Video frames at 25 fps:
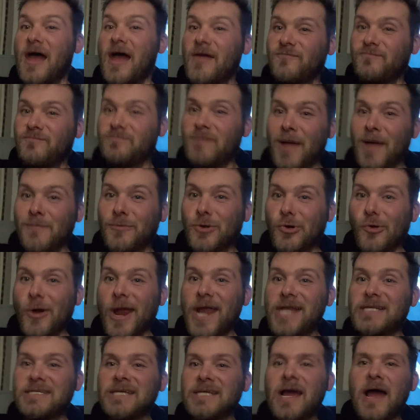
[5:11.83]
I'm
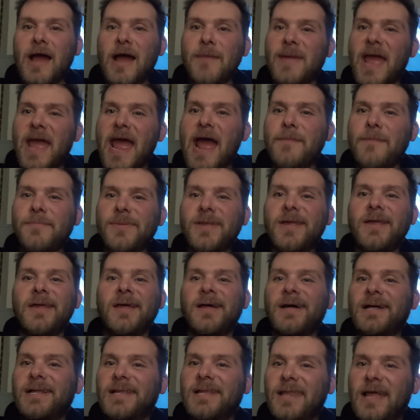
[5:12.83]
great. I'm
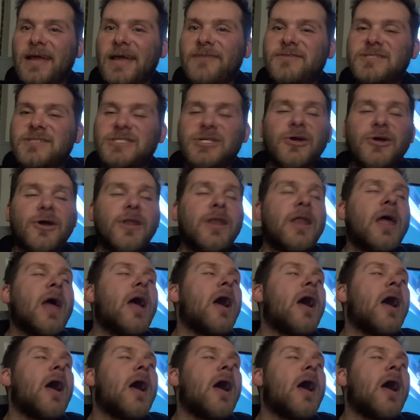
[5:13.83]
happy. Life is good.